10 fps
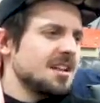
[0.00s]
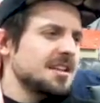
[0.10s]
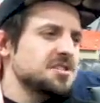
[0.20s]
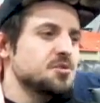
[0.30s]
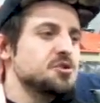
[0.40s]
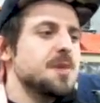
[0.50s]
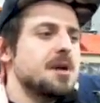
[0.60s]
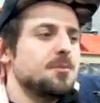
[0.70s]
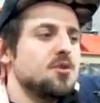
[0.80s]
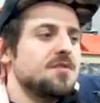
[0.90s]
Lester, would you
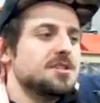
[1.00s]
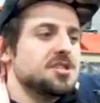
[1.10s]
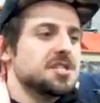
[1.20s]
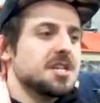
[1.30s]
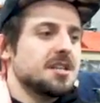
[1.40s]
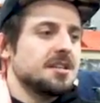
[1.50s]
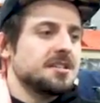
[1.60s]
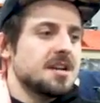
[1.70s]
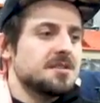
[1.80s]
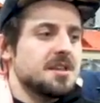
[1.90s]
mind moving just a little
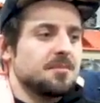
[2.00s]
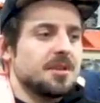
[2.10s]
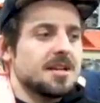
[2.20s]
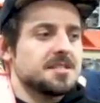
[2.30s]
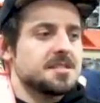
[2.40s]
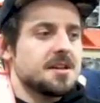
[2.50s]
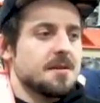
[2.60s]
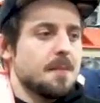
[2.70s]
down to the appliances there?